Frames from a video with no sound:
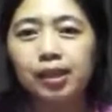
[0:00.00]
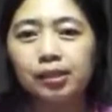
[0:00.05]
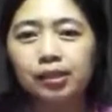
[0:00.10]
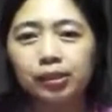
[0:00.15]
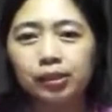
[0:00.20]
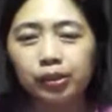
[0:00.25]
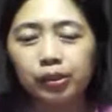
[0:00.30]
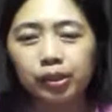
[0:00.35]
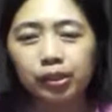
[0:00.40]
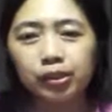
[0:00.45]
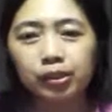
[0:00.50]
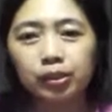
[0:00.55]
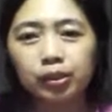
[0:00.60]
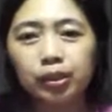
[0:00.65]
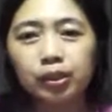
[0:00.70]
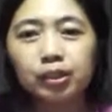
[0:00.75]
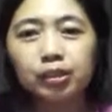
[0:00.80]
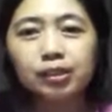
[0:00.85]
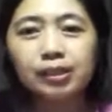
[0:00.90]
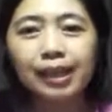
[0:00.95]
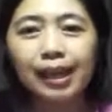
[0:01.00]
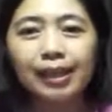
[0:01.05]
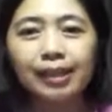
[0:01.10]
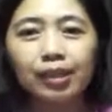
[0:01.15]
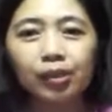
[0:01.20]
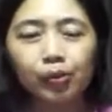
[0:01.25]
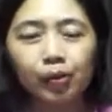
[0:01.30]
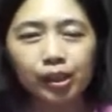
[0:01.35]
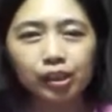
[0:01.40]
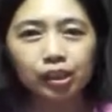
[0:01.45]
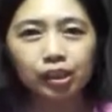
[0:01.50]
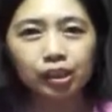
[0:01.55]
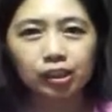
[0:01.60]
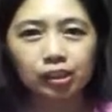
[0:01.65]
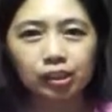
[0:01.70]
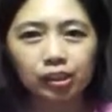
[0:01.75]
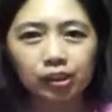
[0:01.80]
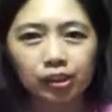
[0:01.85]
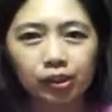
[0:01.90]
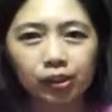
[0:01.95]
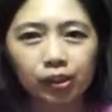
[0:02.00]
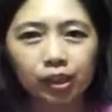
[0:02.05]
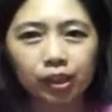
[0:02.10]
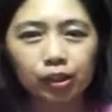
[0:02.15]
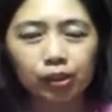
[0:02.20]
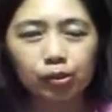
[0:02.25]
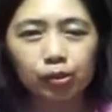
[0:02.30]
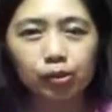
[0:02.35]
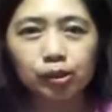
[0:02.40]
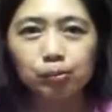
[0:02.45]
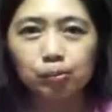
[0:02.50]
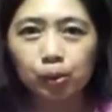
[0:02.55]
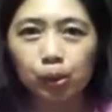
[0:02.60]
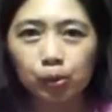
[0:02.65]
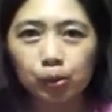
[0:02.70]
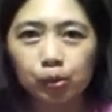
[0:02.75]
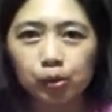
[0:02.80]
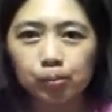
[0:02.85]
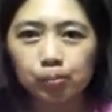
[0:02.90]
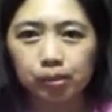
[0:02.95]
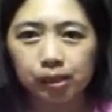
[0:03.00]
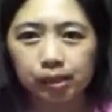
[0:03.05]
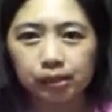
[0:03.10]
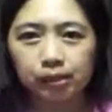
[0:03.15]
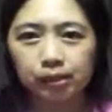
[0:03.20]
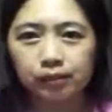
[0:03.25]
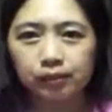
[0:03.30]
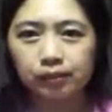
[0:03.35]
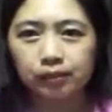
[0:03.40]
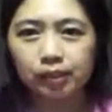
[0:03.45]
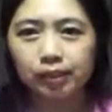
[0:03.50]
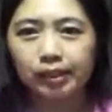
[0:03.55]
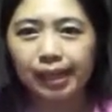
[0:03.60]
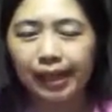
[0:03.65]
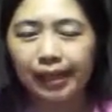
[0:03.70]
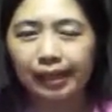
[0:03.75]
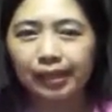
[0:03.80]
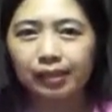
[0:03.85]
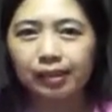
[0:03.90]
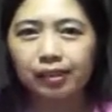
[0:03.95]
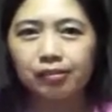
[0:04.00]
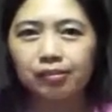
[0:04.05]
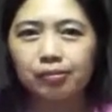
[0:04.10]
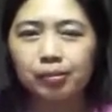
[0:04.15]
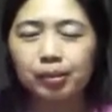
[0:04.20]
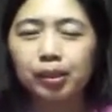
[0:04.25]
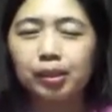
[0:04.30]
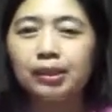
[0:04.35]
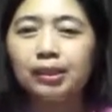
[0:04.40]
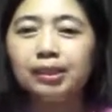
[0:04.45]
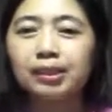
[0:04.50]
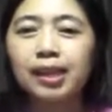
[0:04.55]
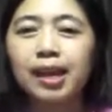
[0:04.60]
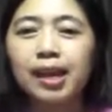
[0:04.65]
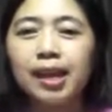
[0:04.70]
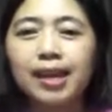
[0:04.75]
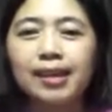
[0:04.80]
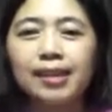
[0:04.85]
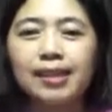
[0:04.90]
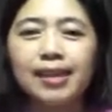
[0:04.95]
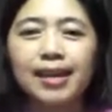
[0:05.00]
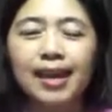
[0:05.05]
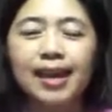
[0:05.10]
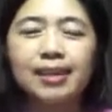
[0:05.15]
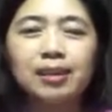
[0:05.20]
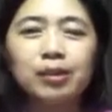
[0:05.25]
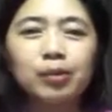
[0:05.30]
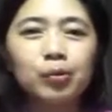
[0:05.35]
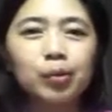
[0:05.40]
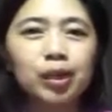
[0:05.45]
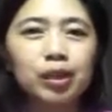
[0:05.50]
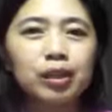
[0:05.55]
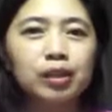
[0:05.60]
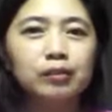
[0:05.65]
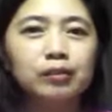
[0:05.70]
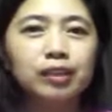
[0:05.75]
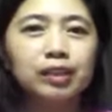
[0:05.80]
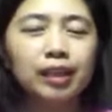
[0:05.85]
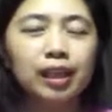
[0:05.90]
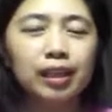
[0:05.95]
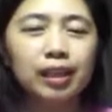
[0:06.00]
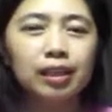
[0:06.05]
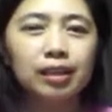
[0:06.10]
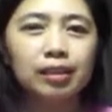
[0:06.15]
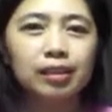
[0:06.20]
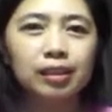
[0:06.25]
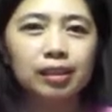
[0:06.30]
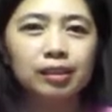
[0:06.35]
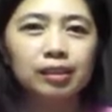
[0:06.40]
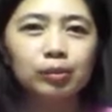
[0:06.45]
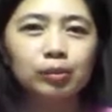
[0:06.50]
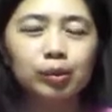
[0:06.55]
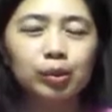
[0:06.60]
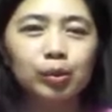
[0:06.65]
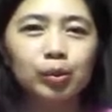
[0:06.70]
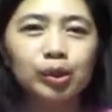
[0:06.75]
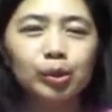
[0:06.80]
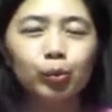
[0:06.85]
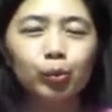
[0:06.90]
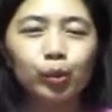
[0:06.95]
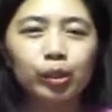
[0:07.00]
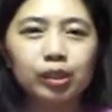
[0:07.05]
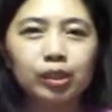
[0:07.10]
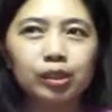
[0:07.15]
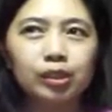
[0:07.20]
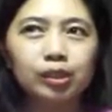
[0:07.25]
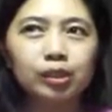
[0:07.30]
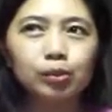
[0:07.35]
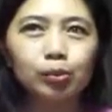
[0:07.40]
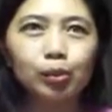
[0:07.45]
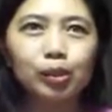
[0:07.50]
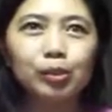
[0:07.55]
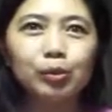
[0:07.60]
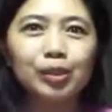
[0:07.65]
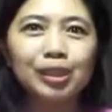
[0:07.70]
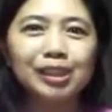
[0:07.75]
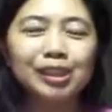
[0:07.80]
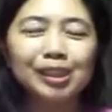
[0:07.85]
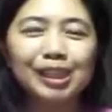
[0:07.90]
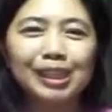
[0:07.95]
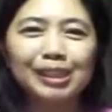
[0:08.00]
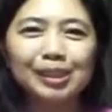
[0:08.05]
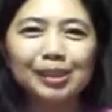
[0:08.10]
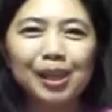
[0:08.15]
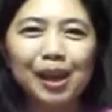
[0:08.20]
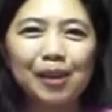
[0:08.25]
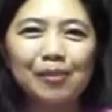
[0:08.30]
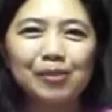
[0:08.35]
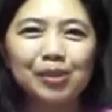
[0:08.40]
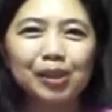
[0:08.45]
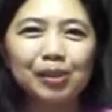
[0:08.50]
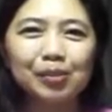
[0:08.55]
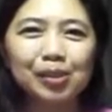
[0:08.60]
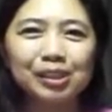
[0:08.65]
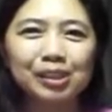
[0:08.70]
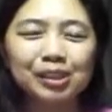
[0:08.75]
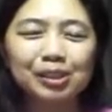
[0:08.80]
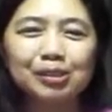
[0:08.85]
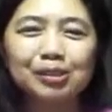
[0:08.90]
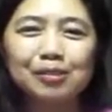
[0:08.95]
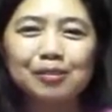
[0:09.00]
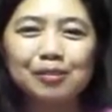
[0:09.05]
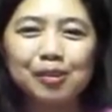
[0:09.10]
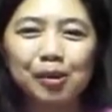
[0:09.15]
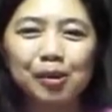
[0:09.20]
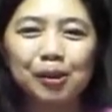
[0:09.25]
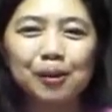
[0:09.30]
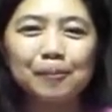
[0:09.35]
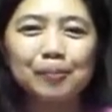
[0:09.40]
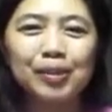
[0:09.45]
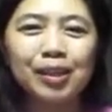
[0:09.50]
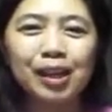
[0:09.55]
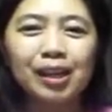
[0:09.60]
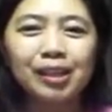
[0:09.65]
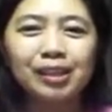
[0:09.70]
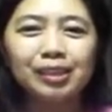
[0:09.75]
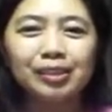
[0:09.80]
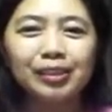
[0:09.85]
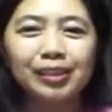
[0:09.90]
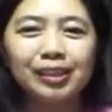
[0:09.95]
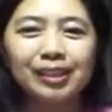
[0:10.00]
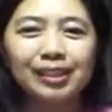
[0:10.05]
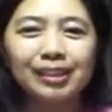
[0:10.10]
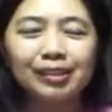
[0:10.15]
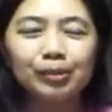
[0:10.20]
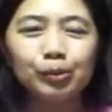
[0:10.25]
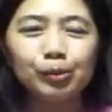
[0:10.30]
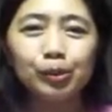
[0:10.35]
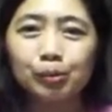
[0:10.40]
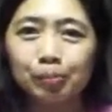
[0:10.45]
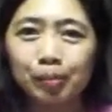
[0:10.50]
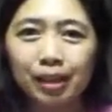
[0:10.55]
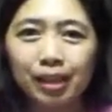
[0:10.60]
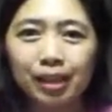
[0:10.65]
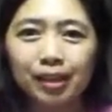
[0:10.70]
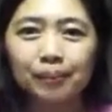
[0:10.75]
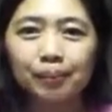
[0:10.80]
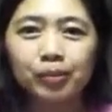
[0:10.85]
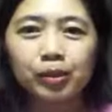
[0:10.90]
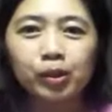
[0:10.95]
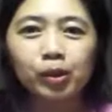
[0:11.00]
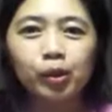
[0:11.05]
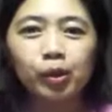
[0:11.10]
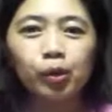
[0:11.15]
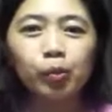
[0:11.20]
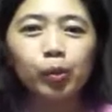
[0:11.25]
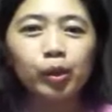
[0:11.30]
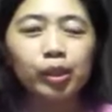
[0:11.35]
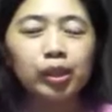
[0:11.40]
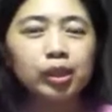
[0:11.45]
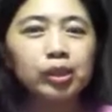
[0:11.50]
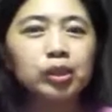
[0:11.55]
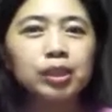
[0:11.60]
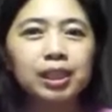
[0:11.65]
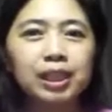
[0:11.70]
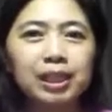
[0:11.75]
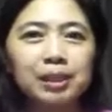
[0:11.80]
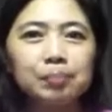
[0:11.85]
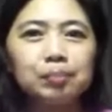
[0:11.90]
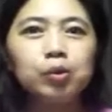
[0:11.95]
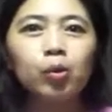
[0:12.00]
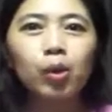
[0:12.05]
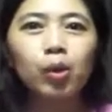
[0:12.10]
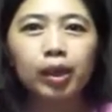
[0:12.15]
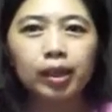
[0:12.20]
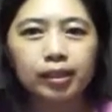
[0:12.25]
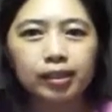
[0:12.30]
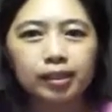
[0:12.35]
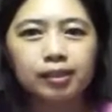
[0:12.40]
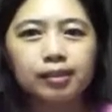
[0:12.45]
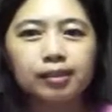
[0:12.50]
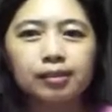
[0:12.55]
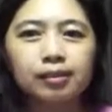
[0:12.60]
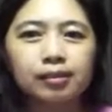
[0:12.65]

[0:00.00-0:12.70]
So in your tag questions, you can use both positive or negative, because the other way of saying this, when we try to have the question form, so it would be, will you keep quiet?